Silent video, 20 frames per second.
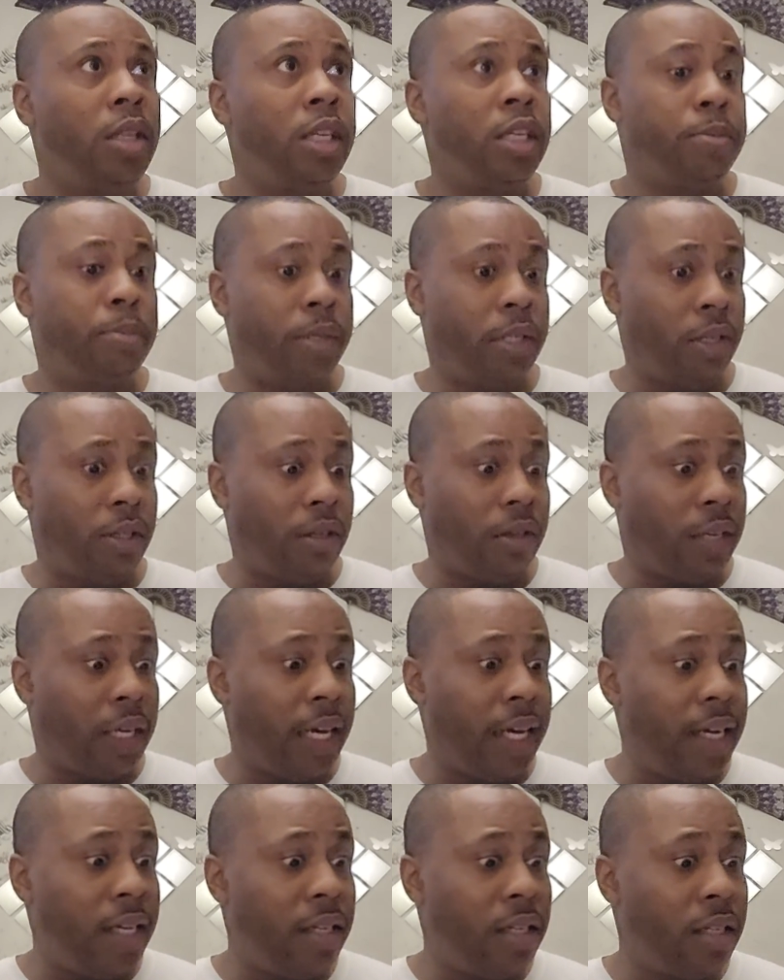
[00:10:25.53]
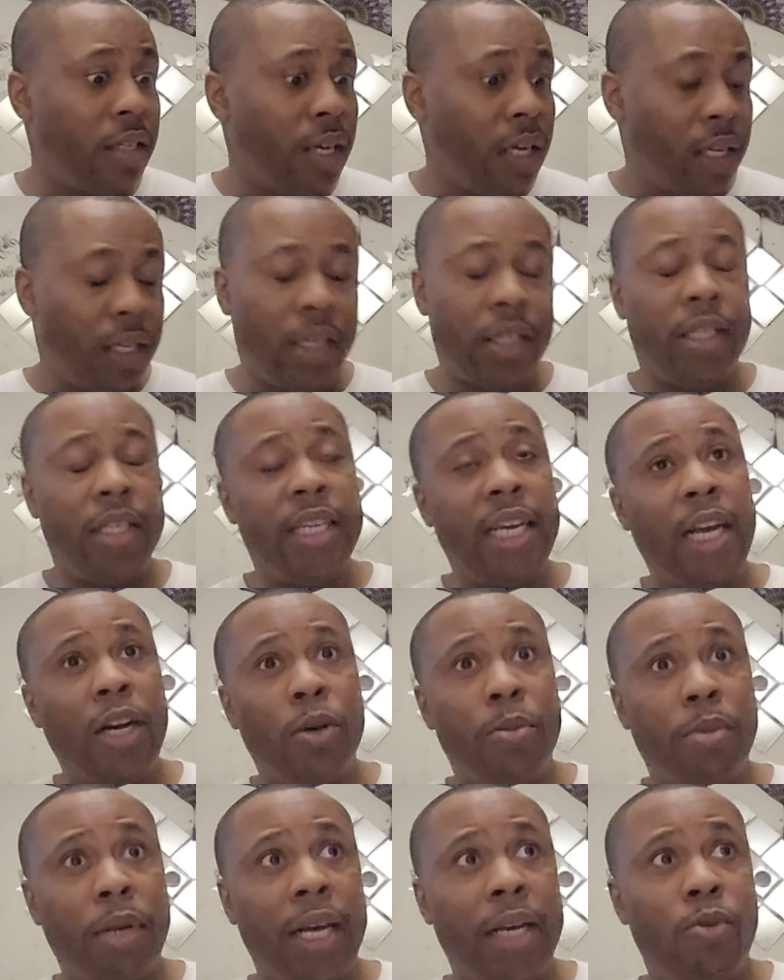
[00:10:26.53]
this particular case? The DA
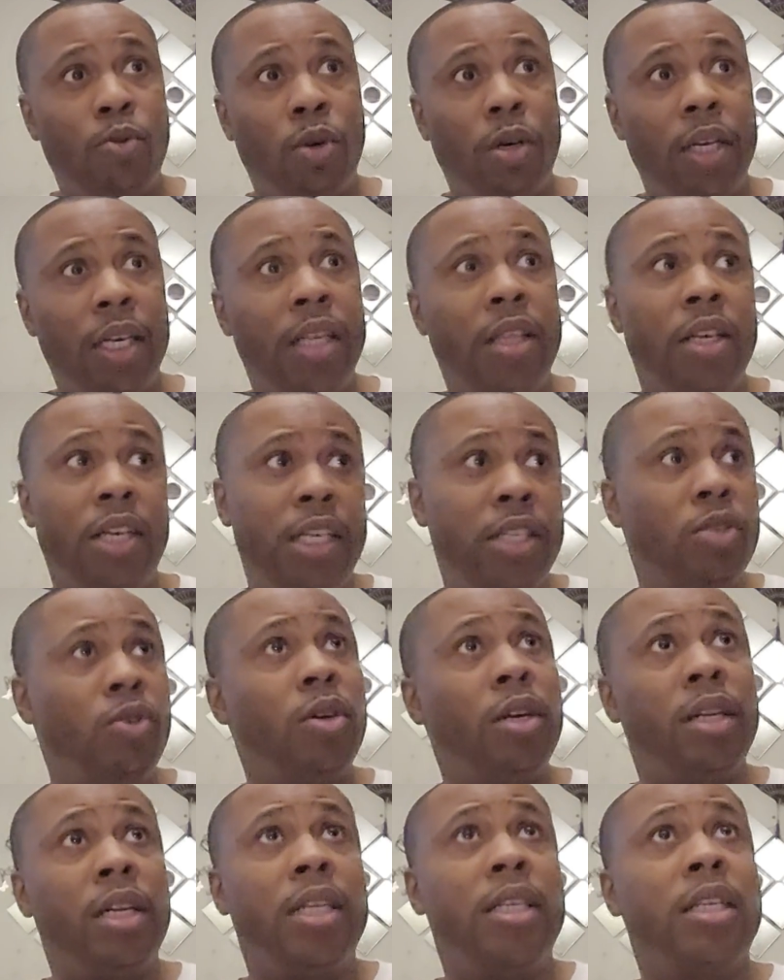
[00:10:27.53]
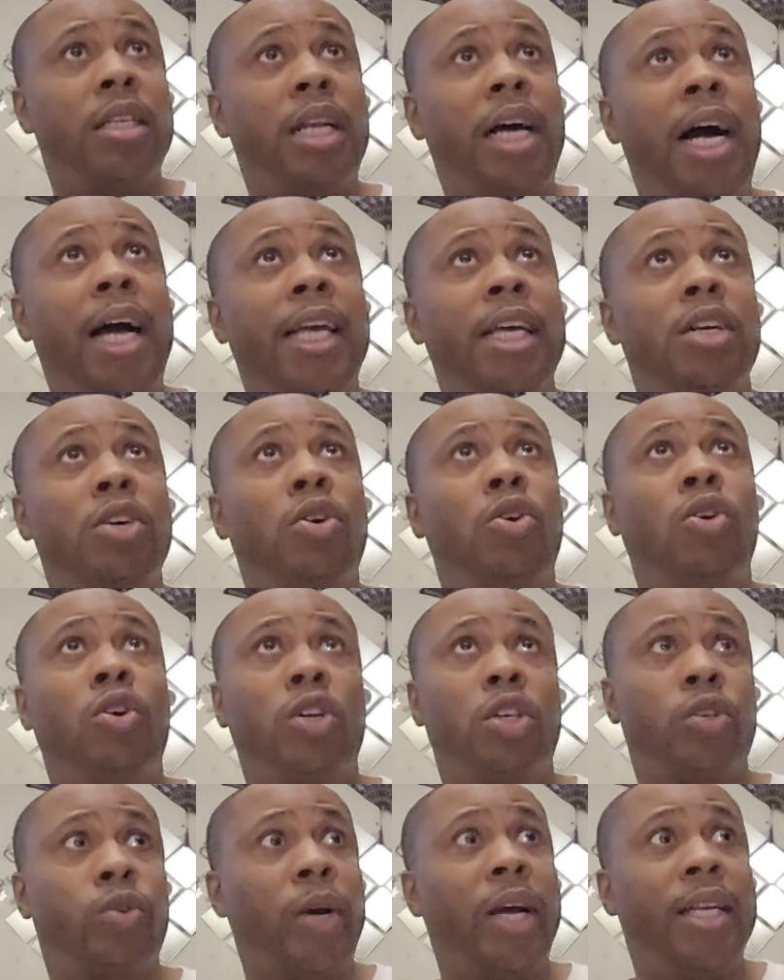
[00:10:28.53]
gonna be like, well, either he's gonna deny it
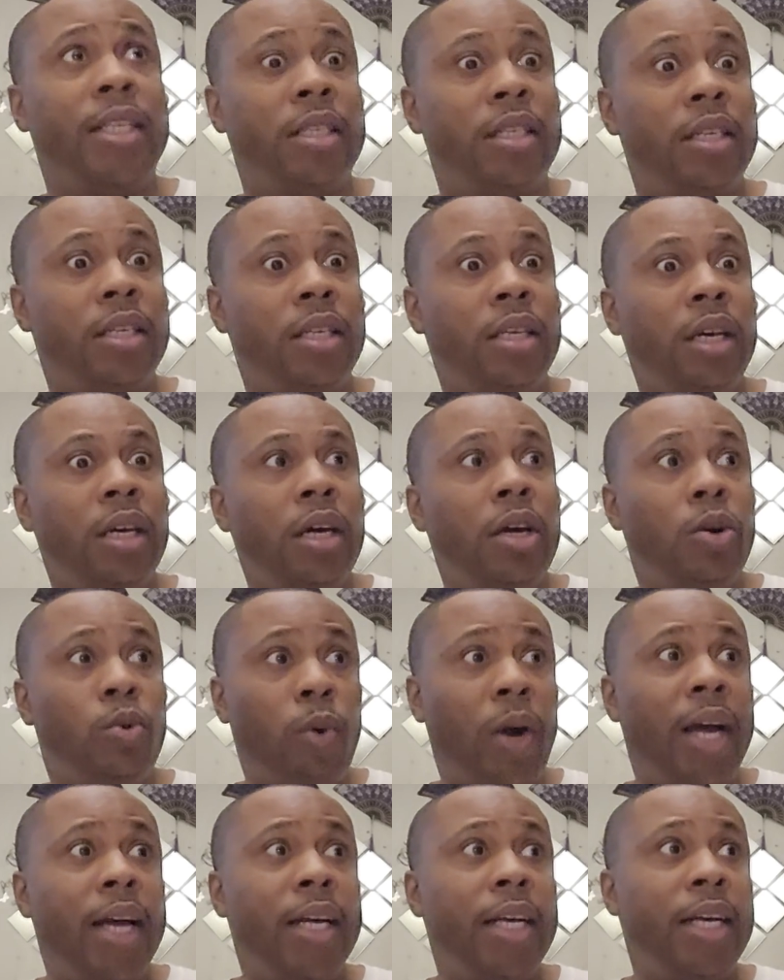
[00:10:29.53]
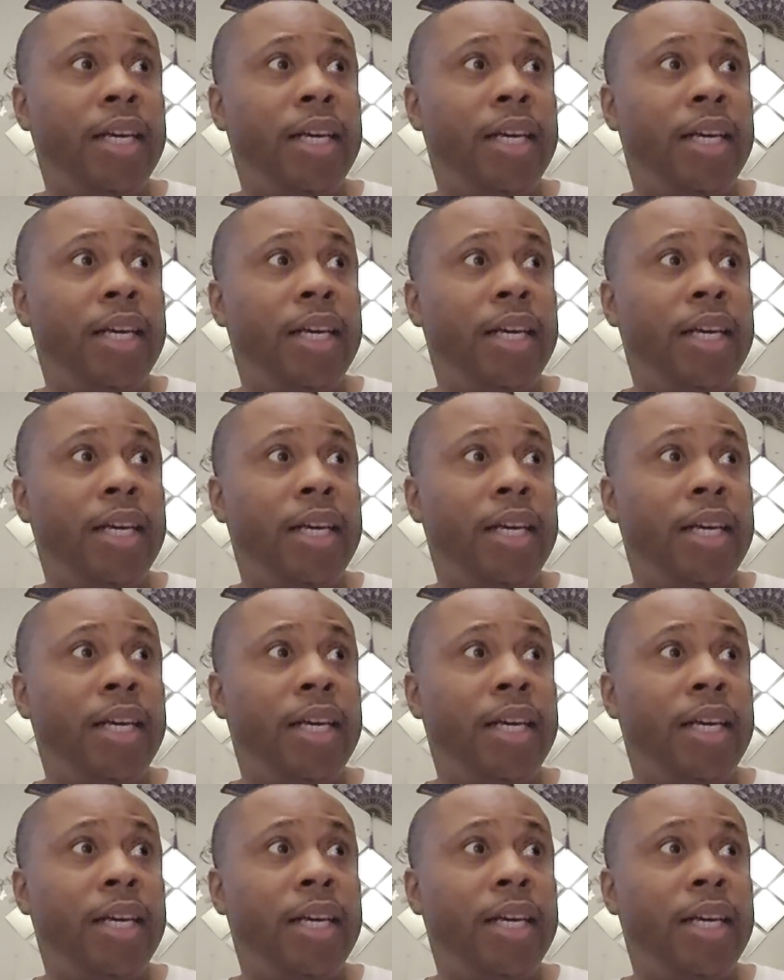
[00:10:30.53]
or grant it, right?